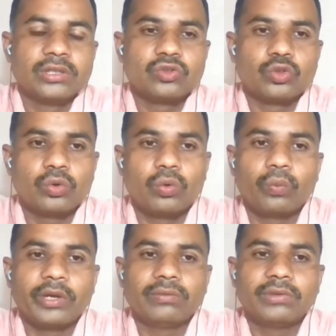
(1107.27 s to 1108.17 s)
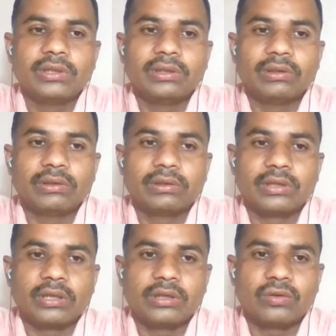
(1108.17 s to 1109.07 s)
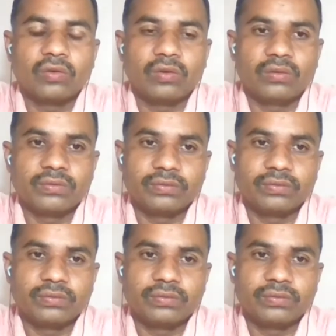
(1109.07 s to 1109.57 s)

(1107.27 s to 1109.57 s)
So when we think of